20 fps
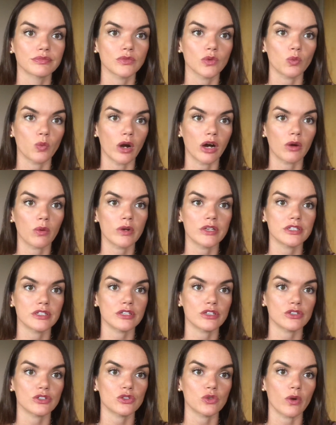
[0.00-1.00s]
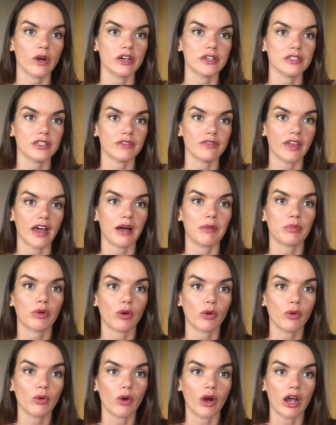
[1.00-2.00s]
Where was the source of that
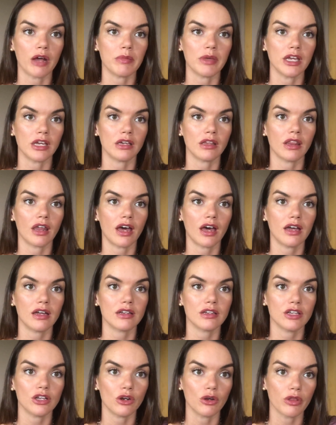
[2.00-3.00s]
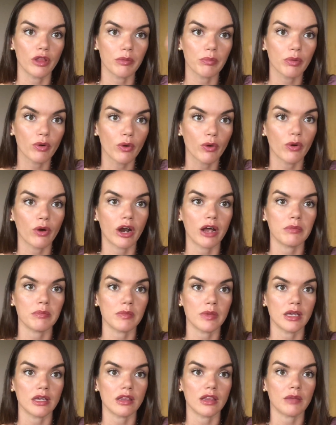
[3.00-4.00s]
programming that, that
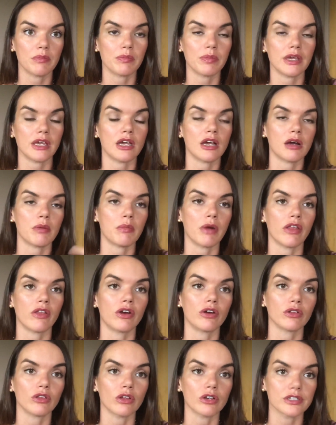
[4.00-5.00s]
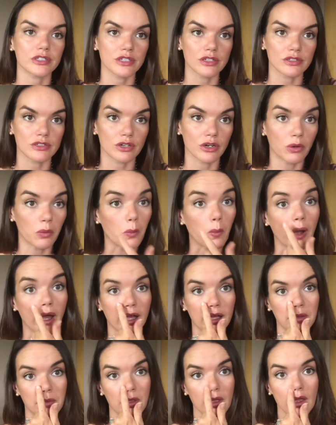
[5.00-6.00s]
programmed me that being a mother looks a certain
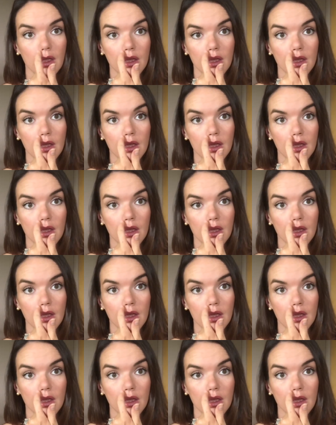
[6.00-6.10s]
way?